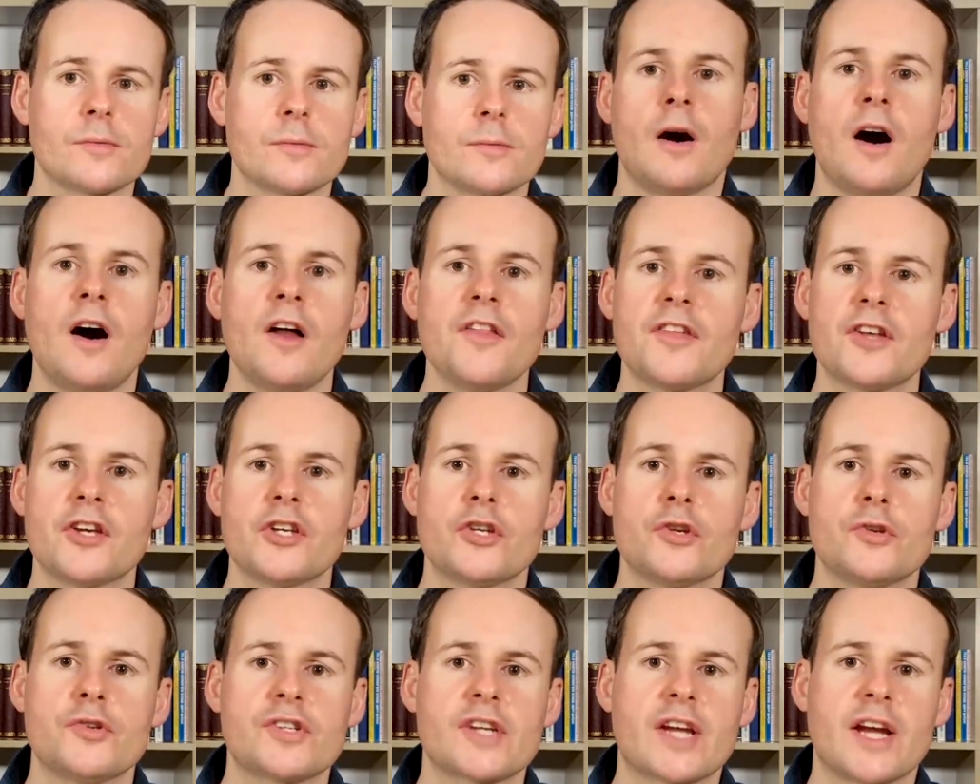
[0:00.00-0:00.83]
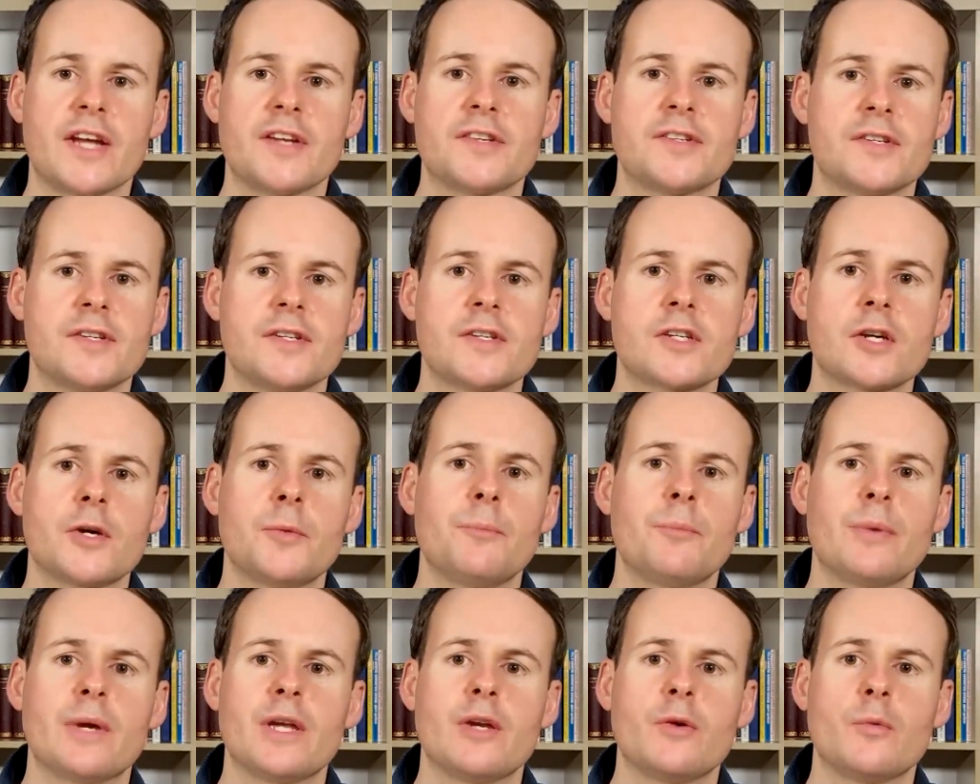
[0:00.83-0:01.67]
Other use cases can
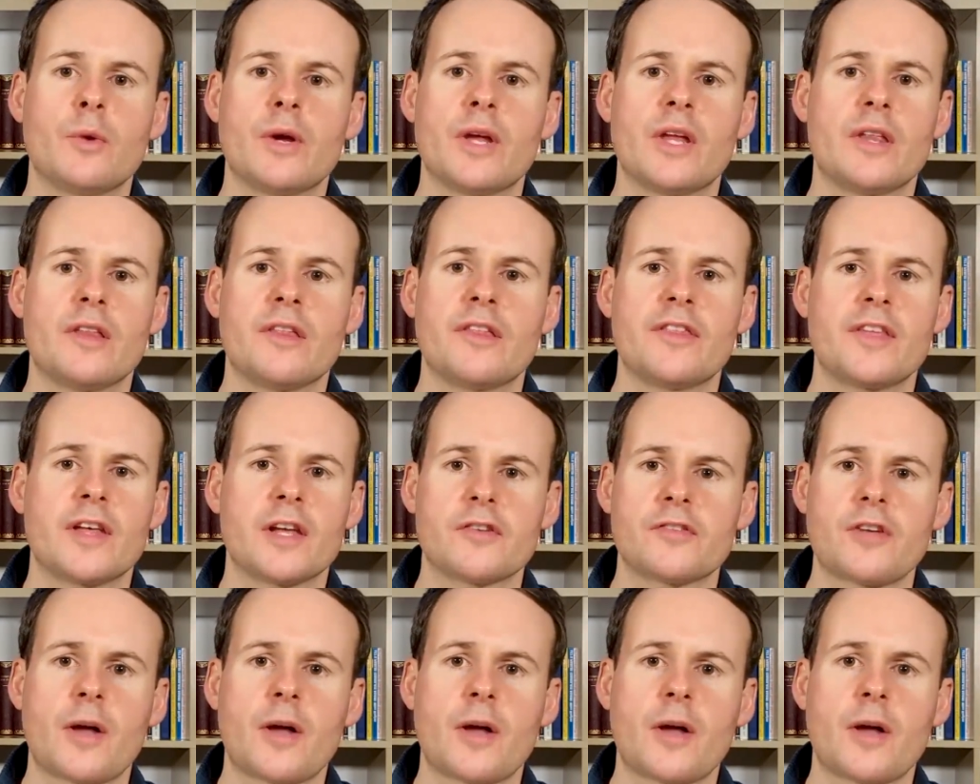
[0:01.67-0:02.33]
be with things